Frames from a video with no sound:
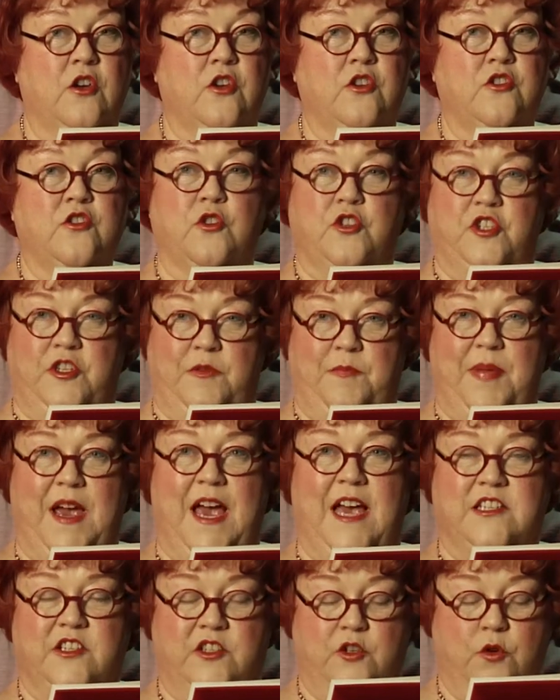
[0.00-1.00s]
So she
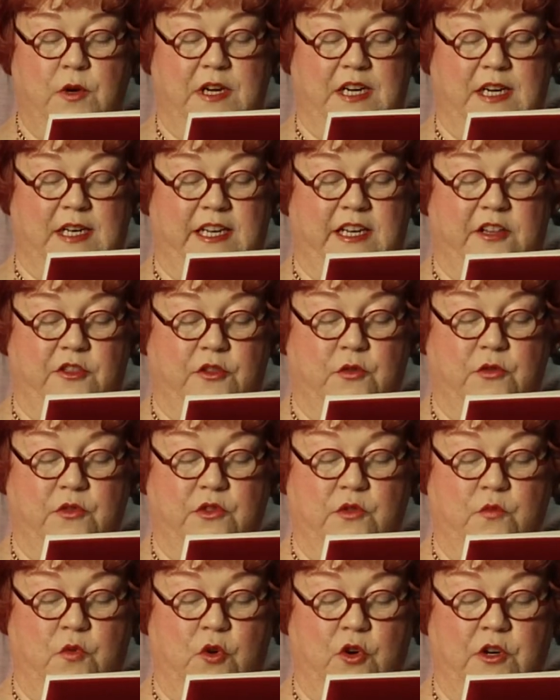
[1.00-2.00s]
passed quickly through
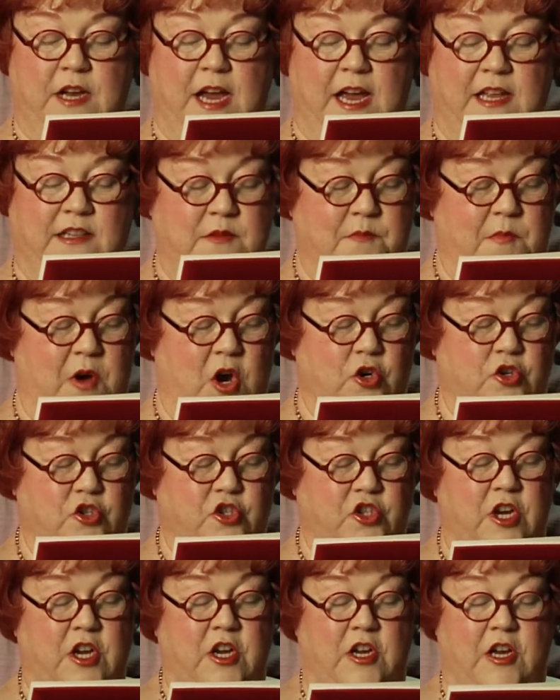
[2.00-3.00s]
the wood and the
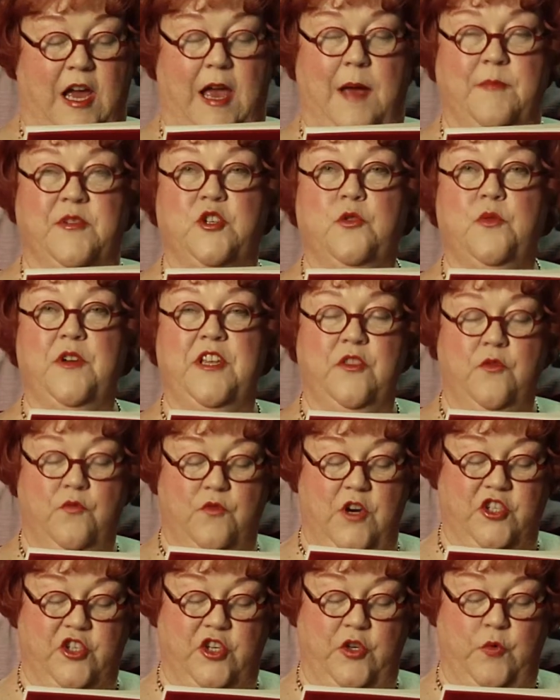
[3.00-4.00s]
marsh, and between the
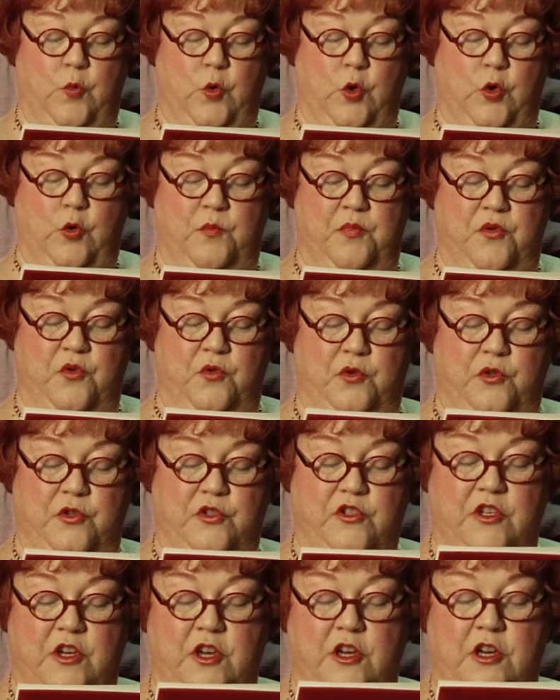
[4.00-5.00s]
rushing
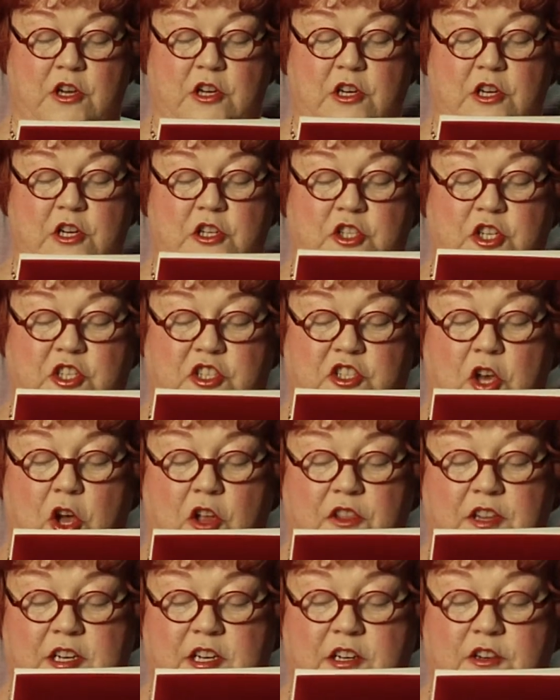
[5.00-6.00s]
whirlpools. She
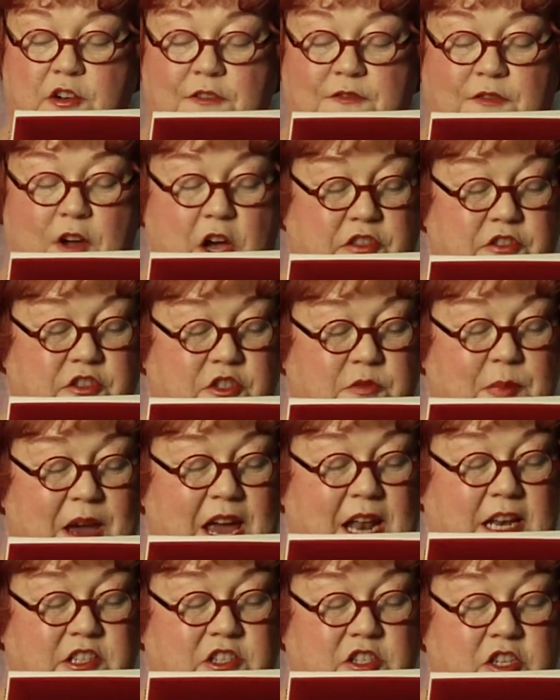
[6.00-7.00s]
saw that in her father's
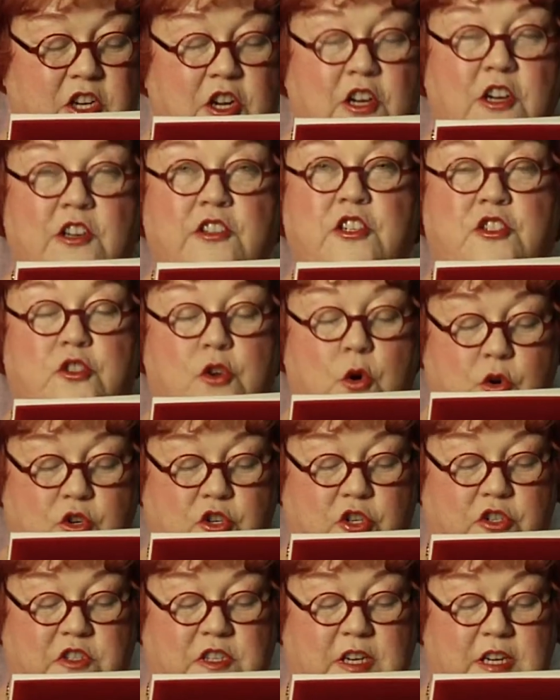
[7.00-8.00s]
palace the
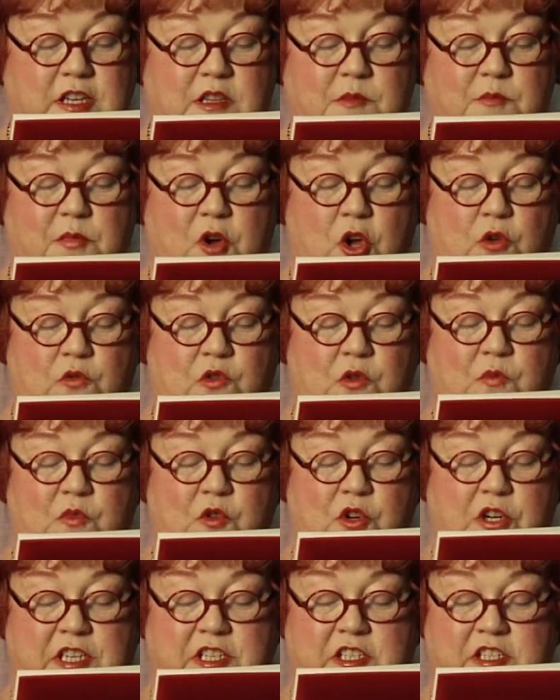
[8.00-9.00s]
torches in the ballroom
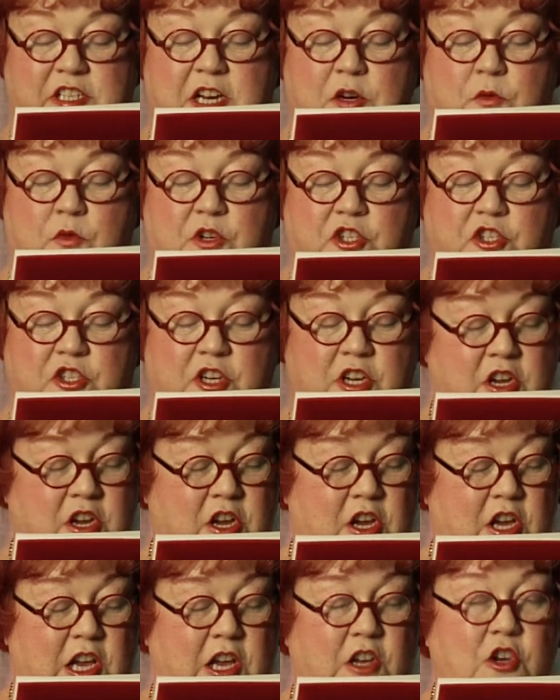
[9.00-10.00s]
were extinguished,
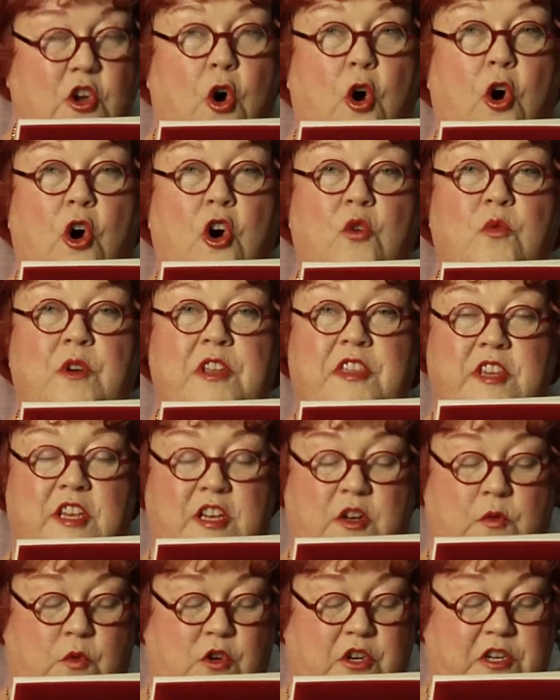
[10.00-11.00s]
and all
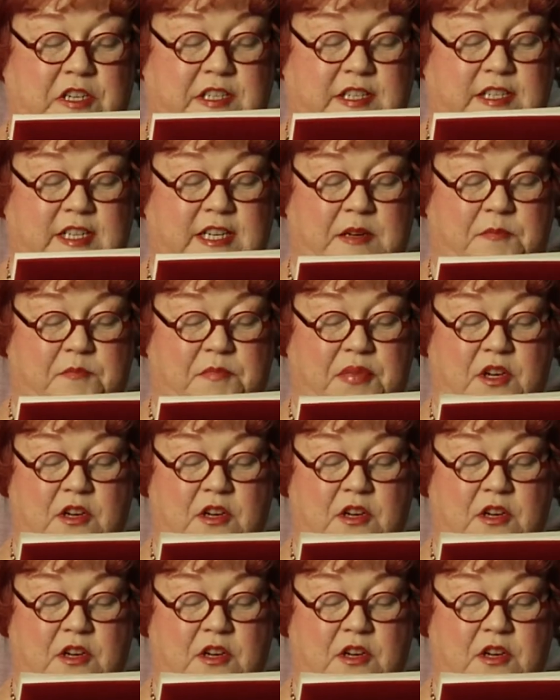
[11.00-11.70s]
within were asleep.